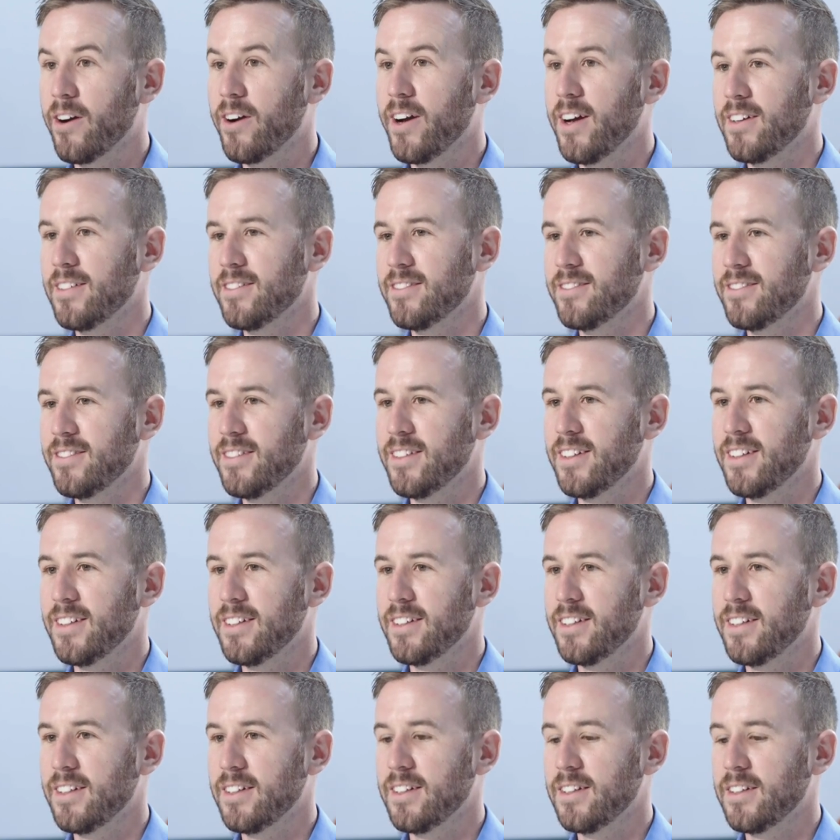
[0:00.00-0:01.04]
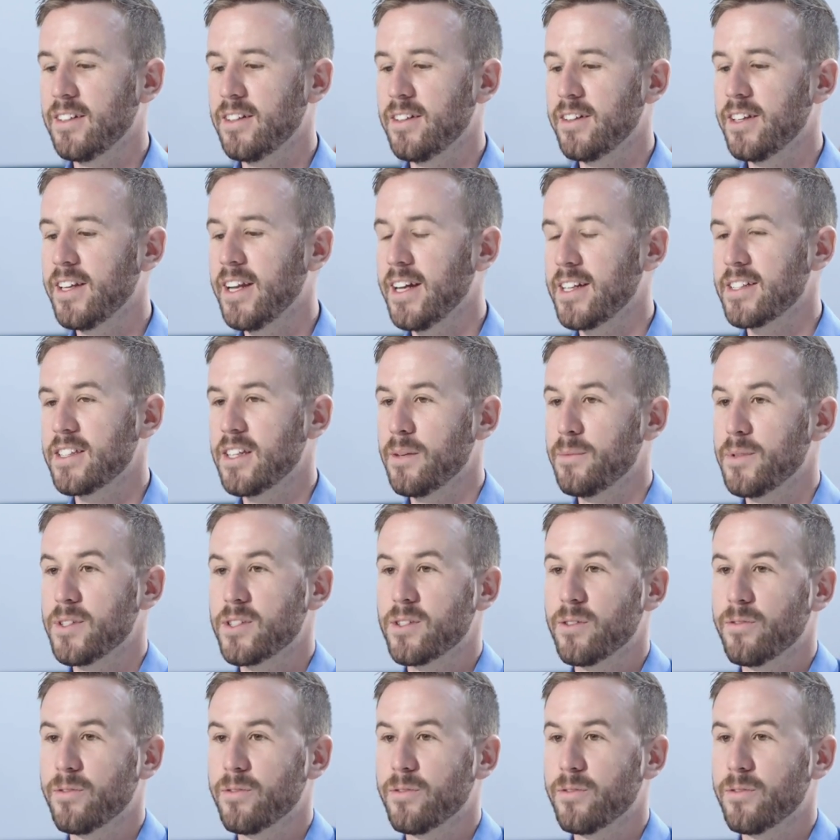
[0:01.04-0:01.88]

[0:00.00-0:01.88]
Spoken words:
area, the next step is